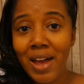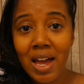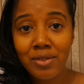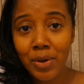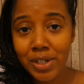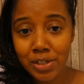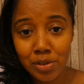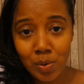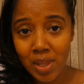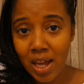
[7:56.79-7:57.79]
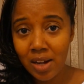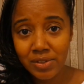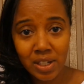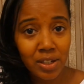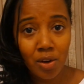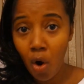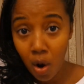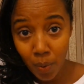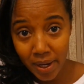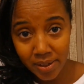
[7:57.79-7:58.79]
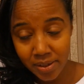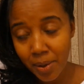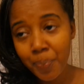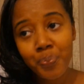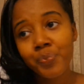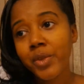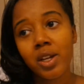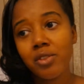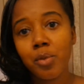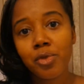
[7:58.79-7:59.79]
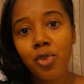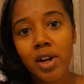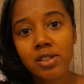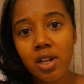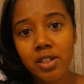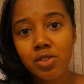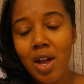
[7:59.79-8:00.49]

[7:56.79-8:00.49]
I have no issues with that. I've done it always, even before I started